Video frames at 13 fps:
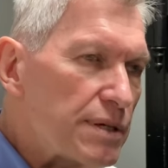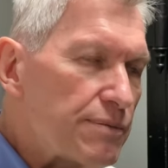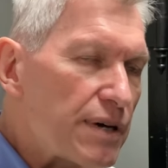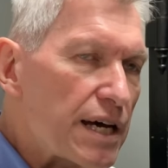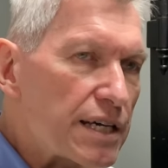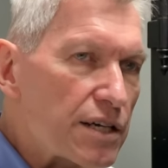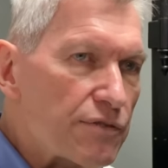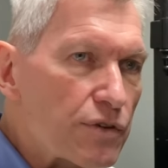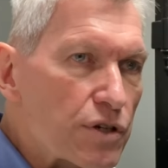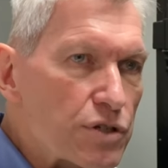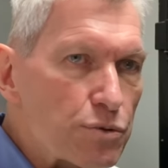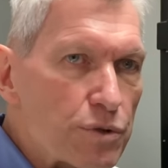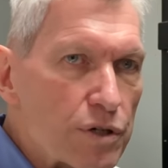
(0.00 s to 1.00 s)
buying a
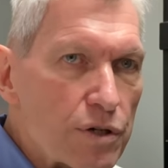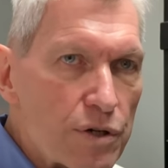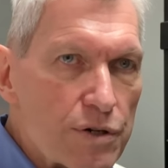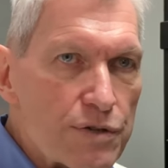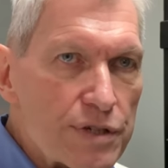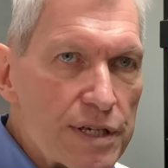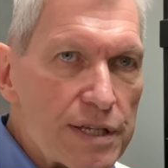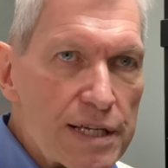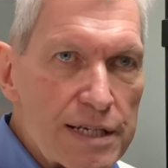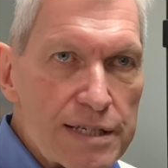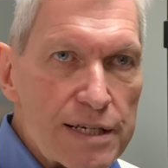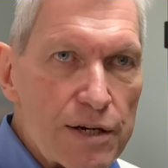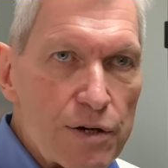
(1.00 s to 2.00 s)
virtual currency that
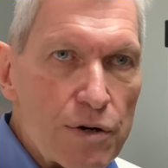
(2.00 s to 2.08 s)
has